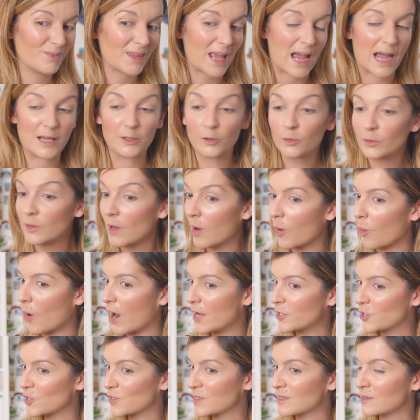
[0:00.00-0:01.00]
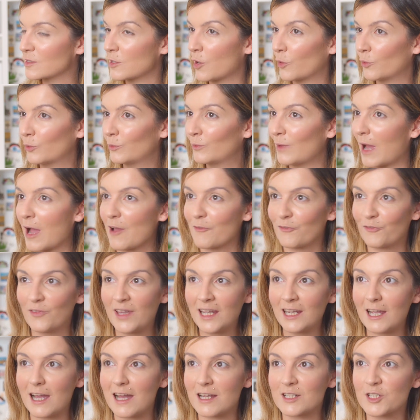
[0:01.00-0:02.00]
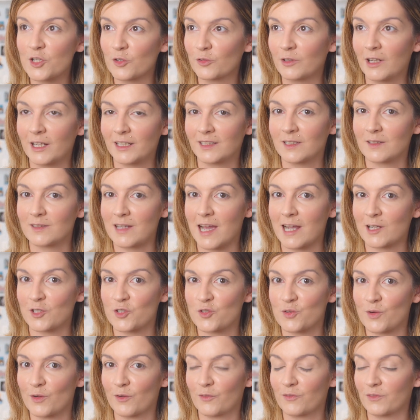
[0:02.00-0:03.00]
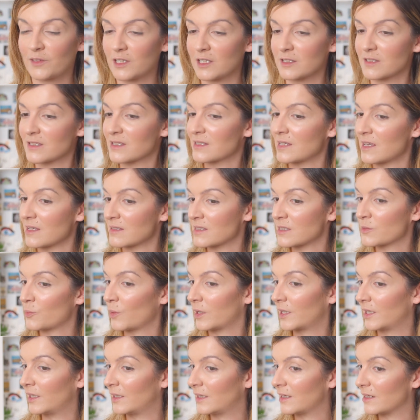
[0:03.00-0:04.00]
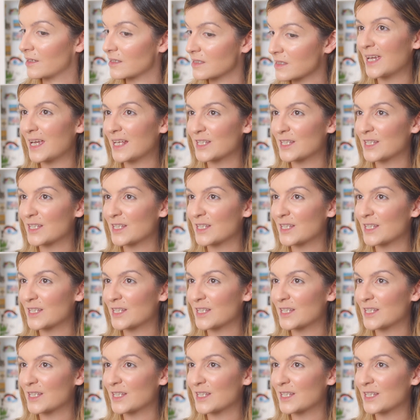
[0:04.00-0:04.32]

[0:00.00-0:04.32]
I don't know, I just don't, I think I don't like the texture of this. That's what it is.